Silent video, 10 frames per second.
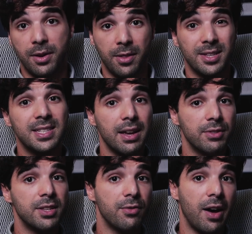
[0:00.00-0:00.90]
another
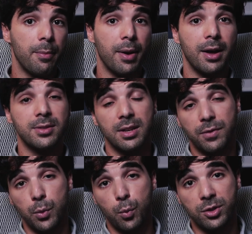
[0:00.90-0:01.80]
£75 if
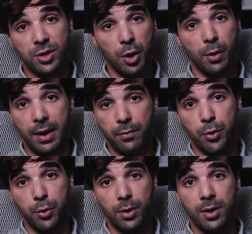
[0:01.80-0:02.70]
you want to go that
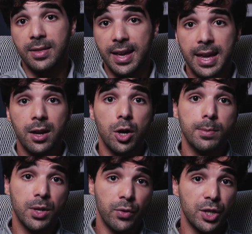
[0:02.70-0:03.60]
route. The ear
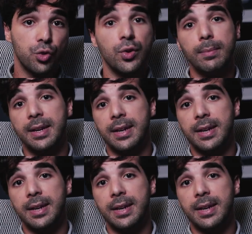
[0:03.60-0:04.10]
cups are extremely